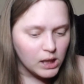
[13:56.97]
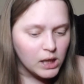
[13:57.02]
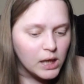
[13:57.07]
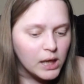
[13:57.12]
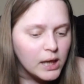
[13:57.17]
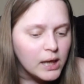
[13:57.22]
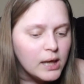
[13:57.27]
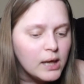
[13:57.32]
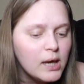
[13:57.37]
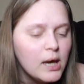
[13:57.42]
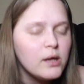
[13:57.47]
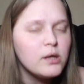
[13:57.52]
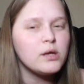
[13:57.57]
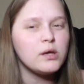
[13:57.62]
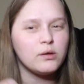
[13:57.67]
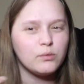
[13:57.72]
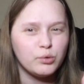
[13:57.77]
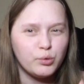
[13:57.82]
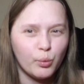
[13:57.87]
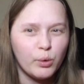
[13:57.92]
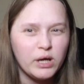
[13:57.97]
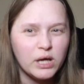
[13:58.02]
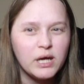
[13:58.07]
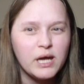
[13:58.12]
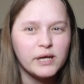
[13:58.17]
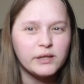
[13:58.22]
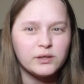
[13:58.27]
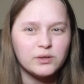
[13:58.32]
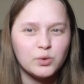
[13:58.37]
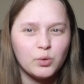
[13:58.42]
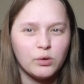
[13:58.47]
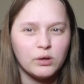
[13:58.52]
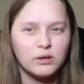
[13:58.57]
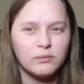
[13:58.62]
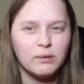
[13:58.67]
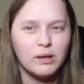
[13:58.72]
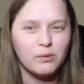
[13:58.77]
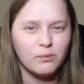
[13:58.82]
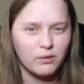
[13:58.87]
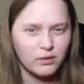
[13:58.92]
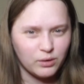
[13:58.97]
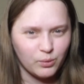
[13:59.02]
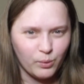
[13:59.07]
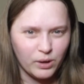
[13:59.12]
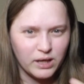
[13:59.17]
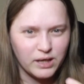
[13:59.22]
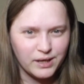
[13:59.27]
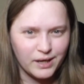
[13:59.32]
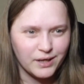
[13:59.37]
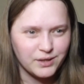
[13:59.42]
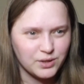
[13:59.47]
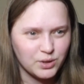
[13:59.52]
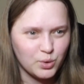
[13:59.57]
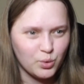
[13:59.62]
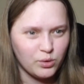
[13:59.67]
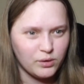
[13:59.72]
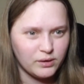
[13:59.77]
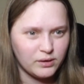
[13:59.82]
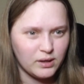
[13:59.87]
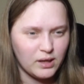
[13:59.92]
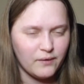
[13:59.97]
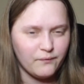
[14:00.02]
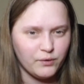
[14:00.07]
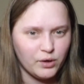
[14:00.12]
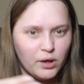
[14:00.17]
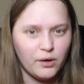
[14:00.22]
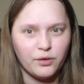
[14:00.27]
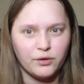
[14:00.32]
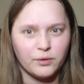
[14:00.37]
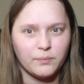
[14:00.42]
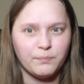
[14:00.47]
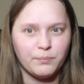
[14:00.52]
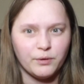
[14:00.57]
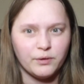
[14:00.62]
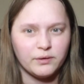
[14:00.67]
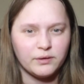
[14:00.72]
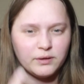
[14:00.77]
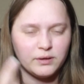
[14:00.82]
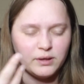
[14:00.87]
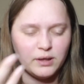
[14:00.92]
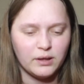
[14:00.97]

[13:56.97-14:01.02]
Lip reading: The way he acted towards me was the way he acted towards every other person